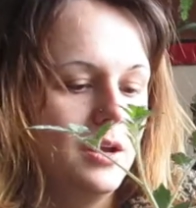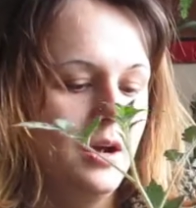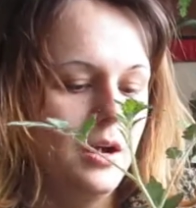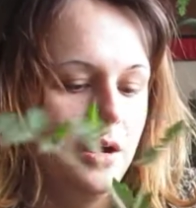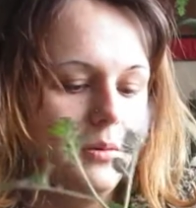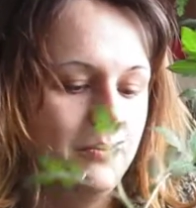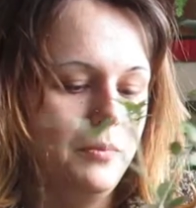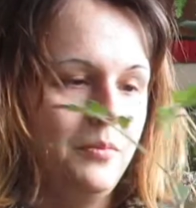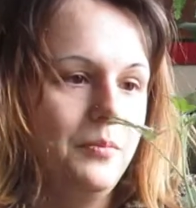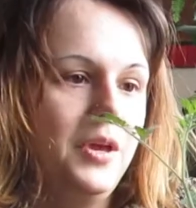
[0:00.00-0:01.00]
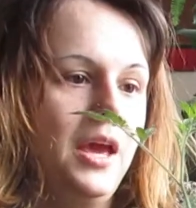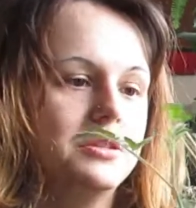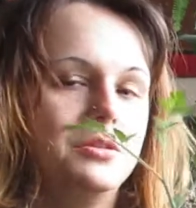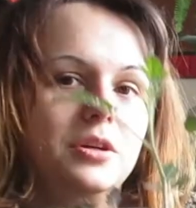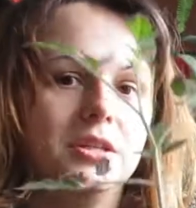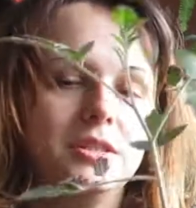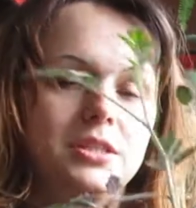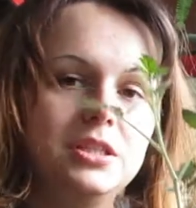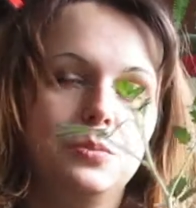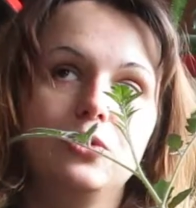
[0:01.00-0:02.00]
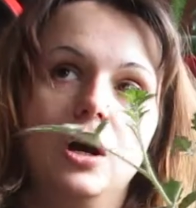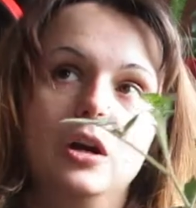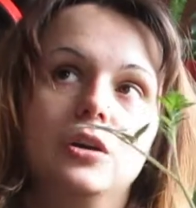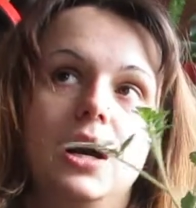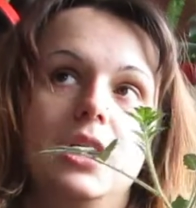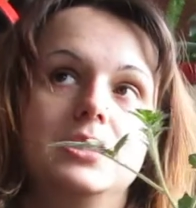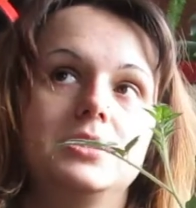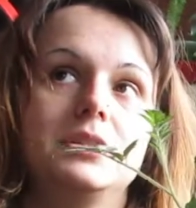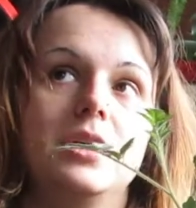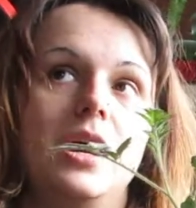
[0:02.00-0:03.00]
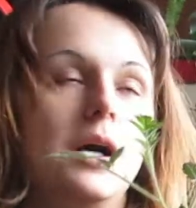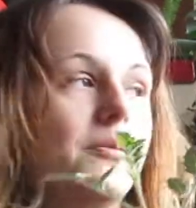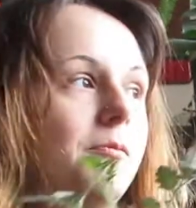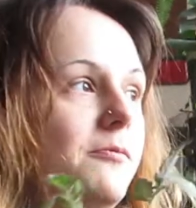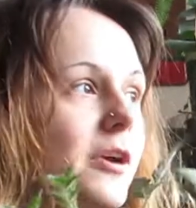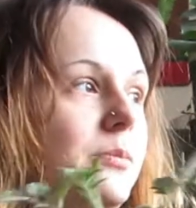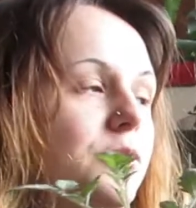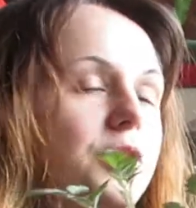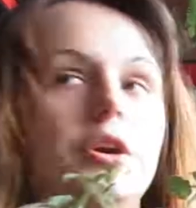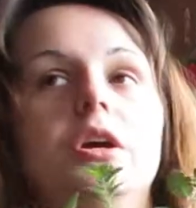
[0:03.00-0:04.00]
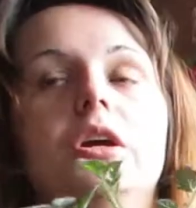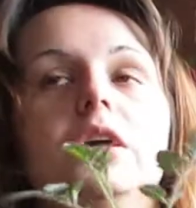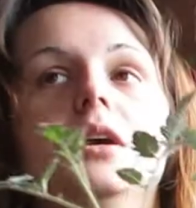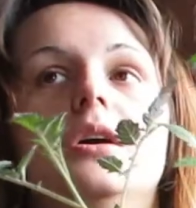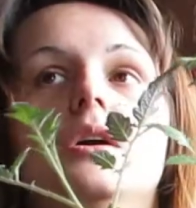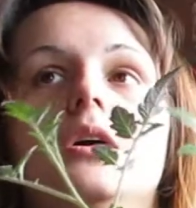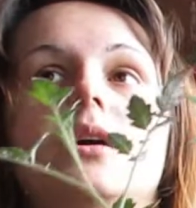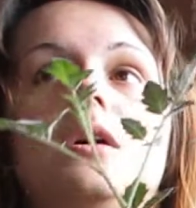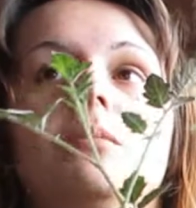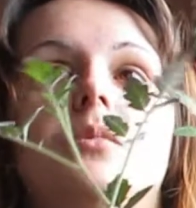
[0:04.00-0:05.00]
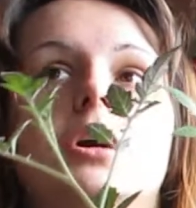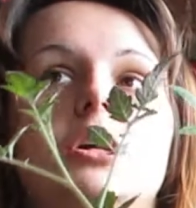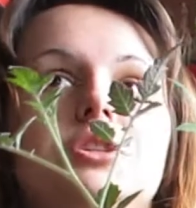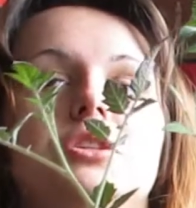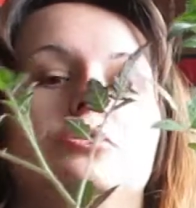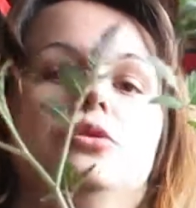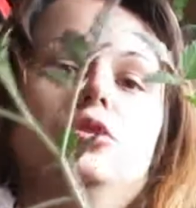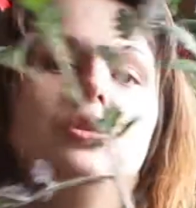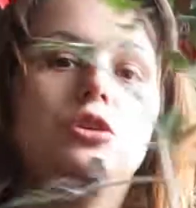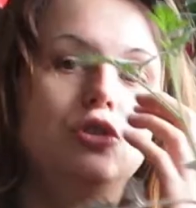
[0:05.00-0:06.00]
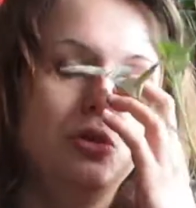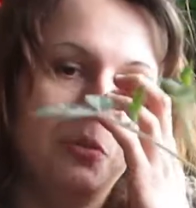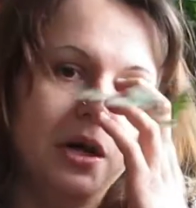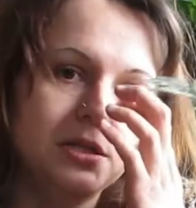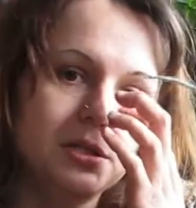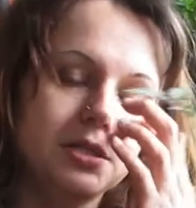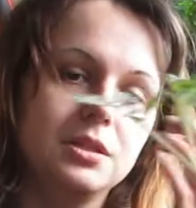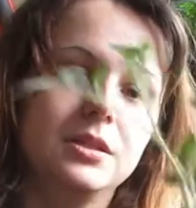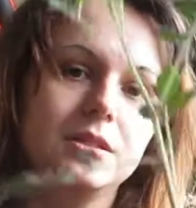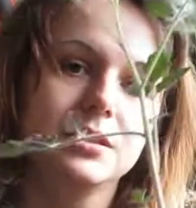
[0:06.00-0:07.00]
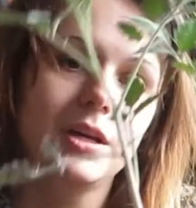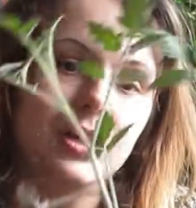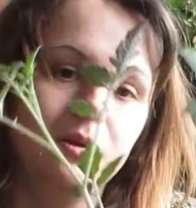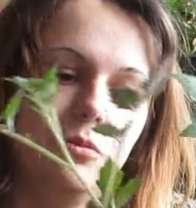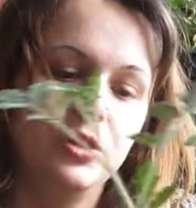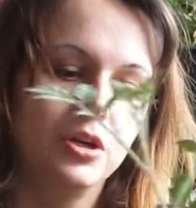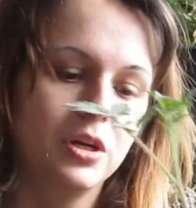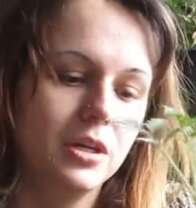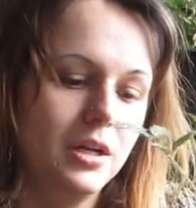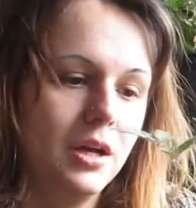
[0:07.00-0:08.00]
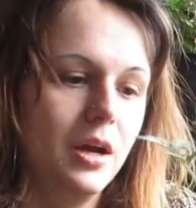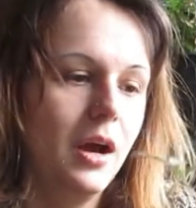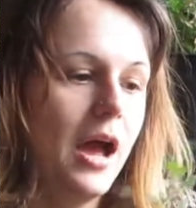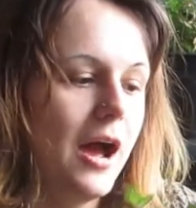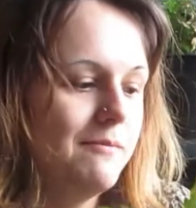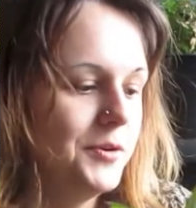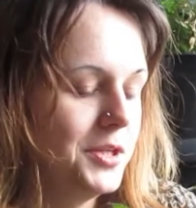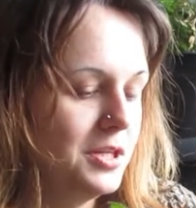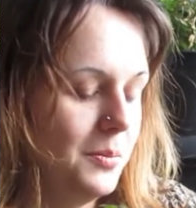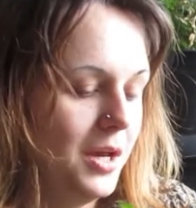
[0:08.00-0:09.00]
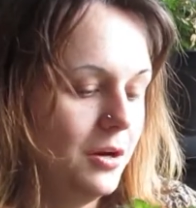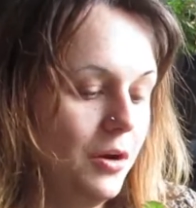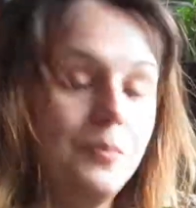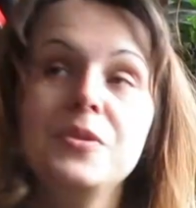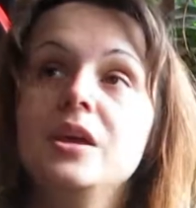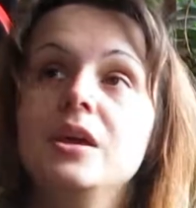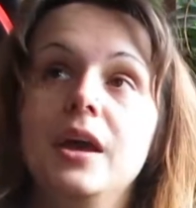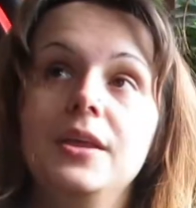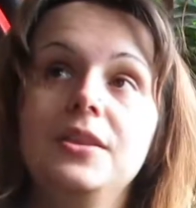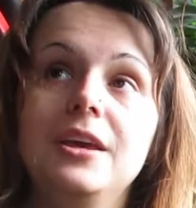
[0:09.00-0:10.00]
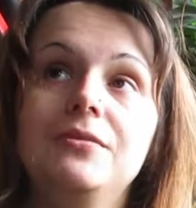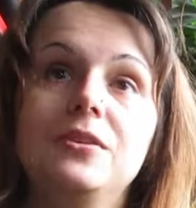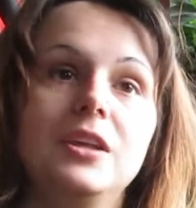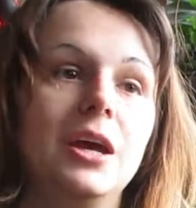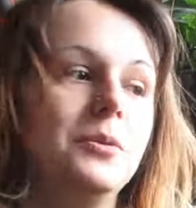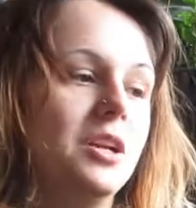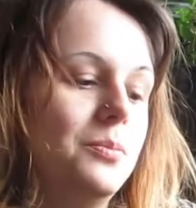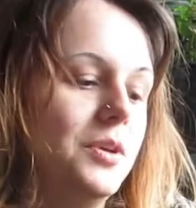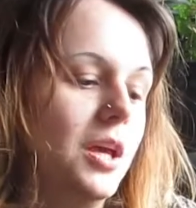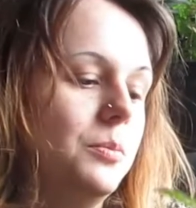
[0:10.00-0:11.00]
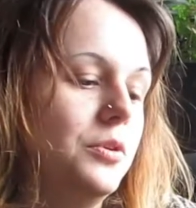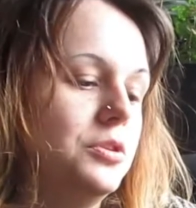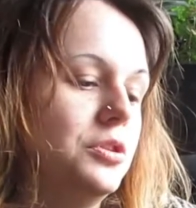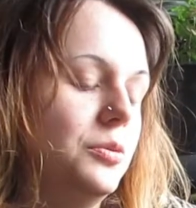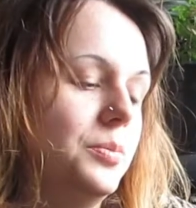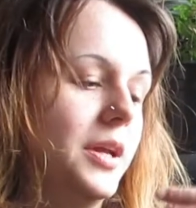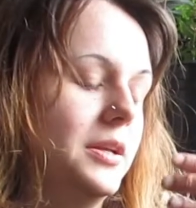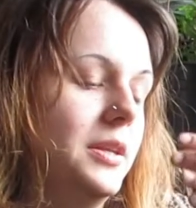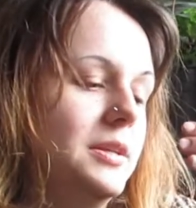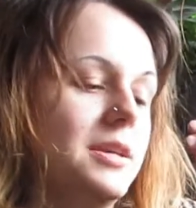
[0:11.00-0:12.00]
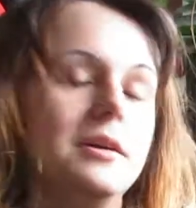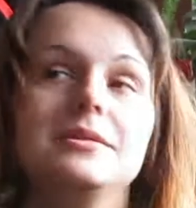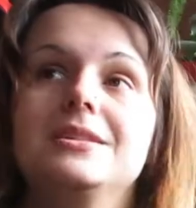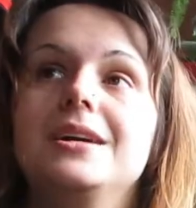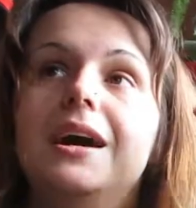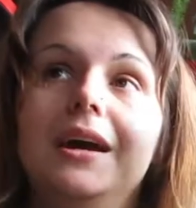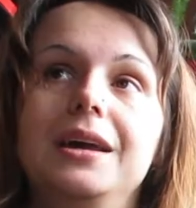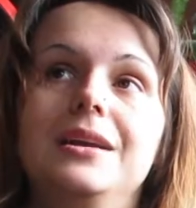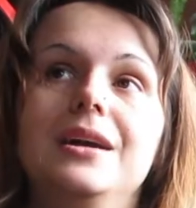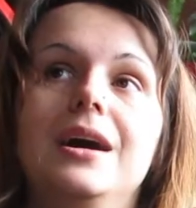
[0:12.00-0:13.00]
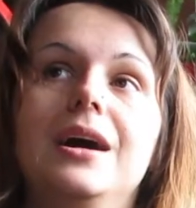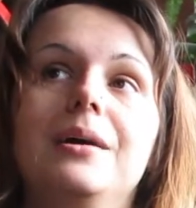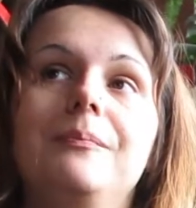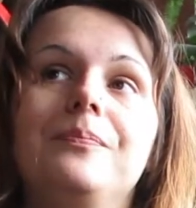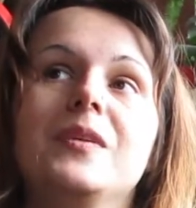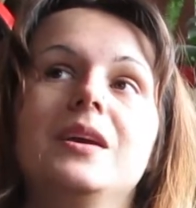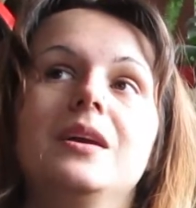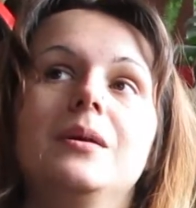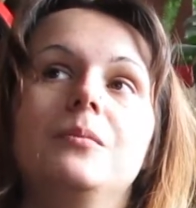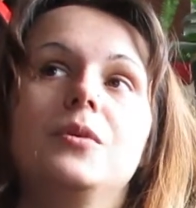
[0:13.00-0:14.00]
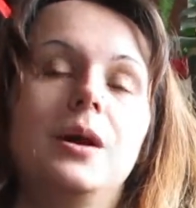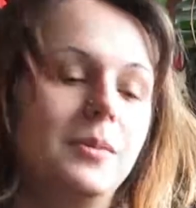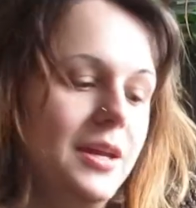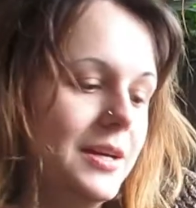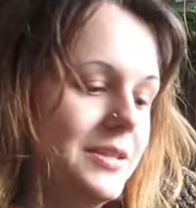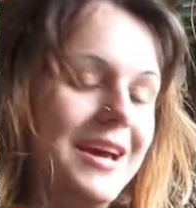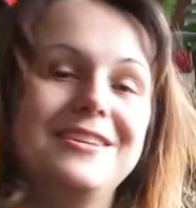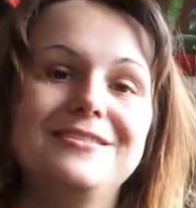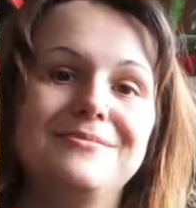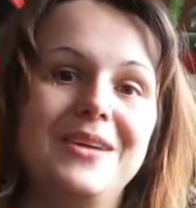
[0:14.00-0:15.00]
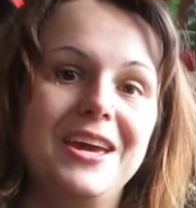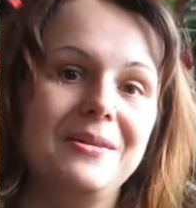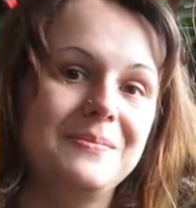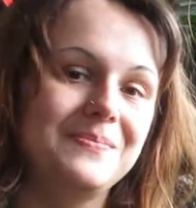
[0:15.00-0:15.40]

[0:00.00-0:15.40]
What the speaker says: But yeah, so you can see the progress, February, March, so in 2 months, this is kind of what you're gonna have with the tomato. And thankfully, I'm gonna be able to plant these outside, probably at the end of May.